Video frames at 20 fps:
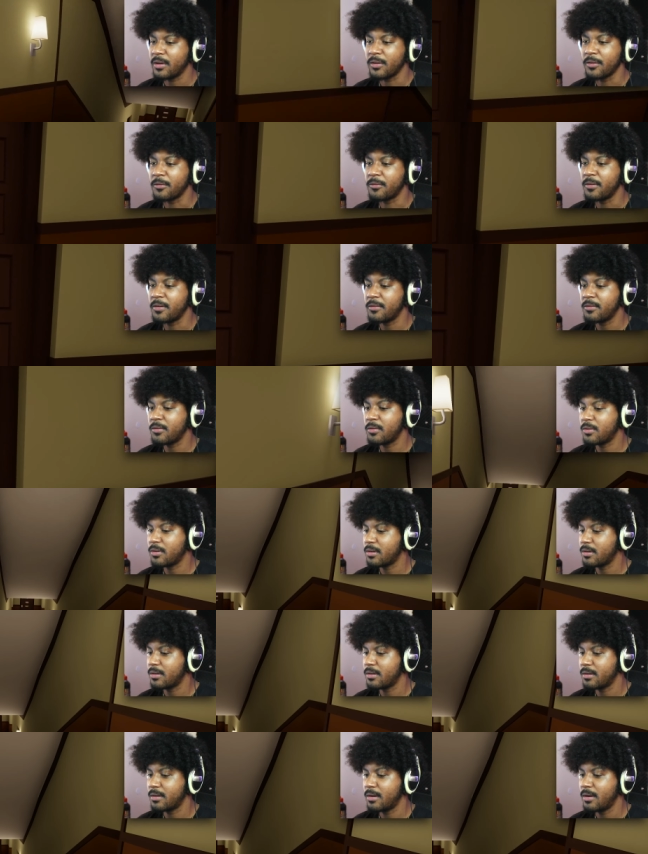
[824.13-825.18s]
on the fifth floor?
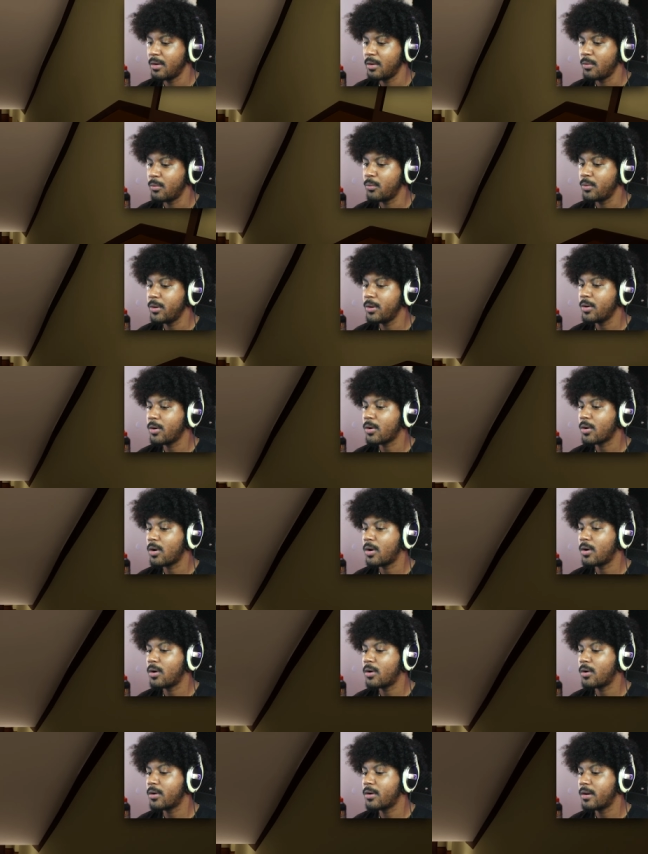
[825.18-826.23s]
We are
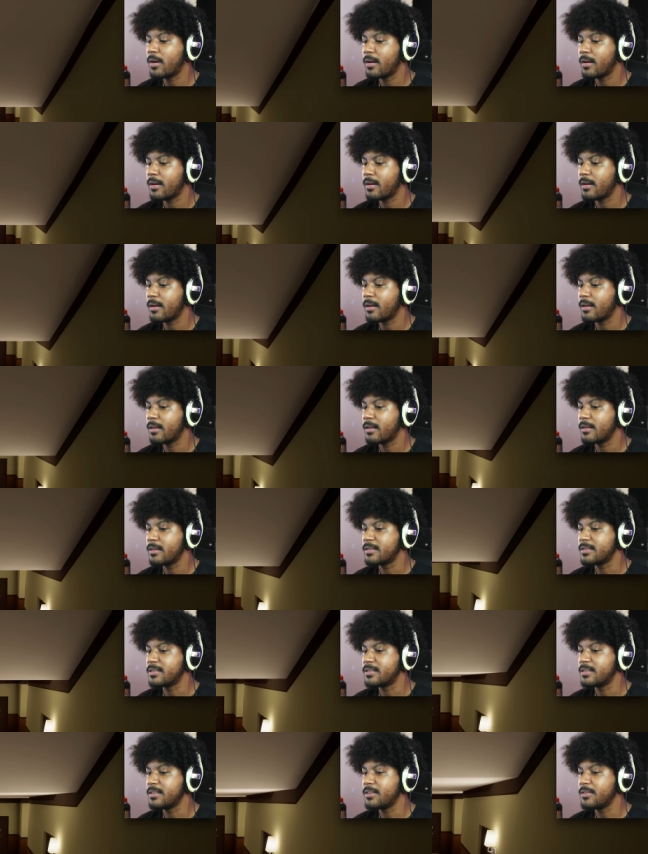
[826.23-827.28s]
on
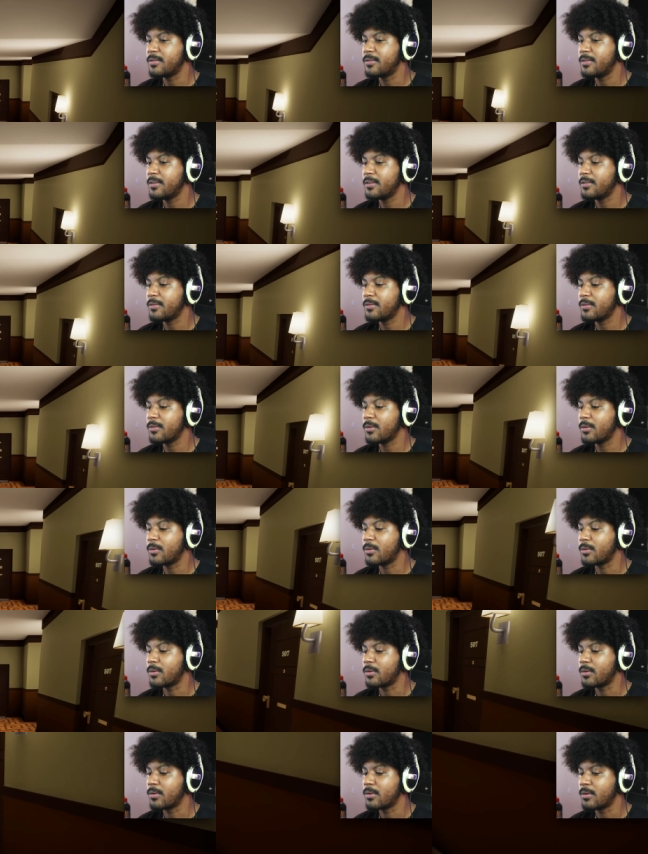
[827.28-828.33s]
the fifth
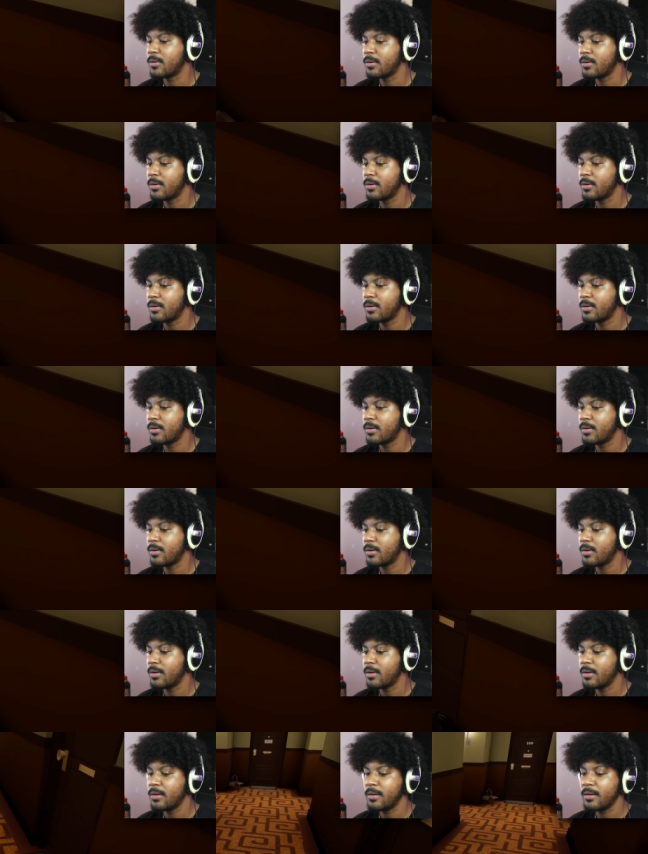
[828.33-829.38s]
floor.
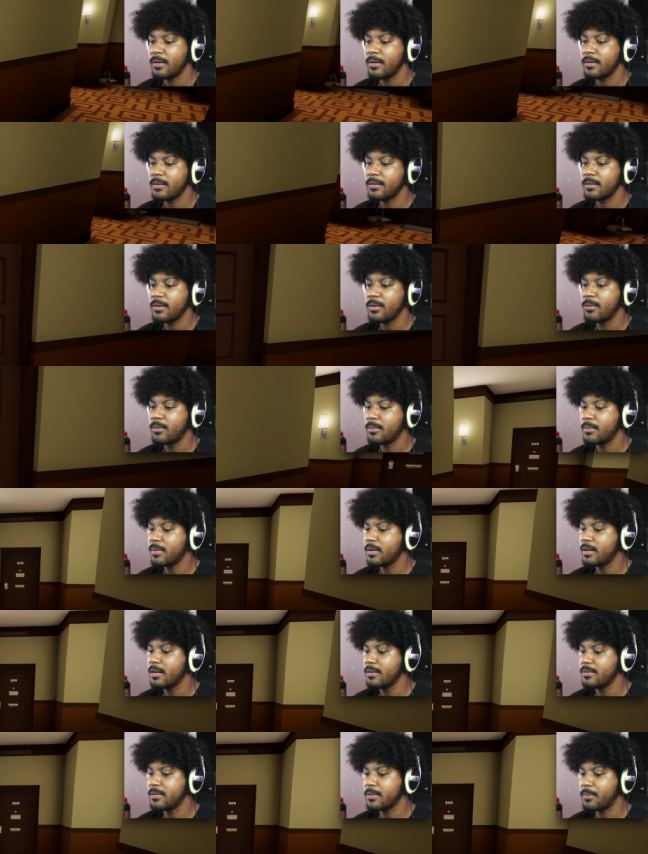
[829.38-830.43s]
No one
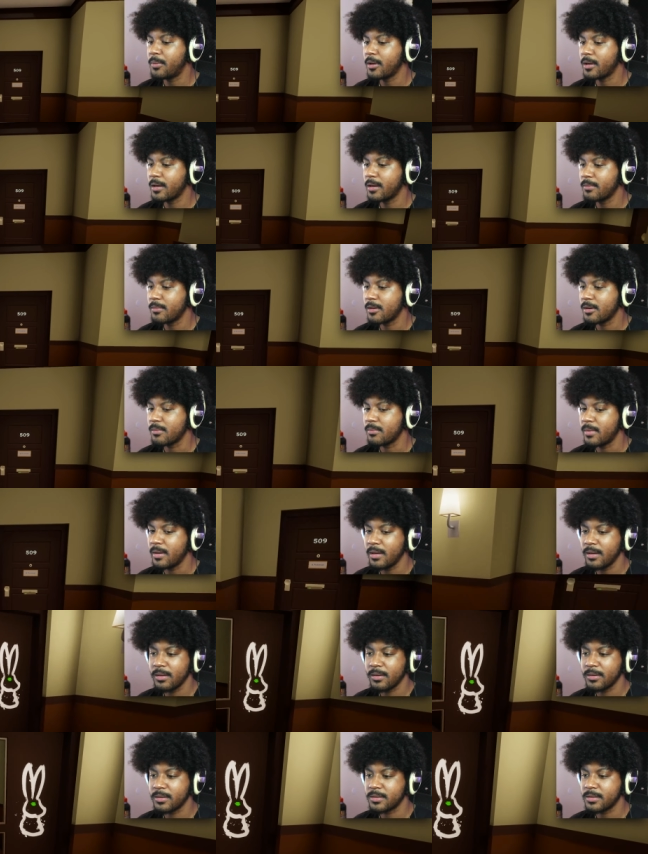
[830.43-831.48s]
believes in picking up their mail or